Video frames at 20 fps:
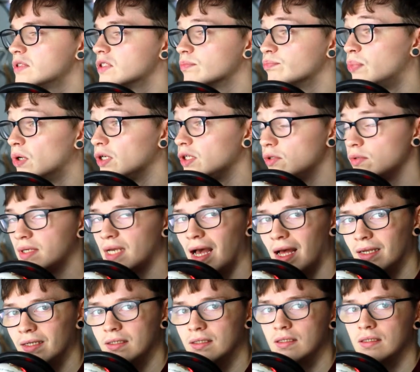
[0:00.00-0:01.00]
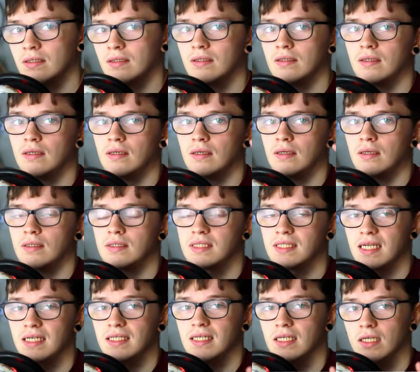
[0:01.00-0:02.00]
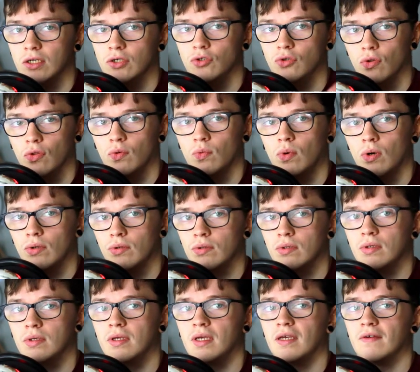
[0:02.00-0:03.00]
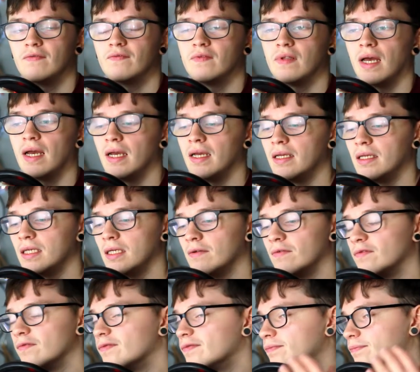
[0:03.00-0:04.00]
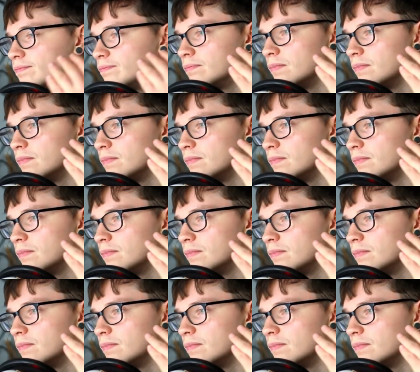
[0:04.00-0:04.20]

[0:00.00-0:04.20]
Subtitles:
But you can send in another one if, like, you've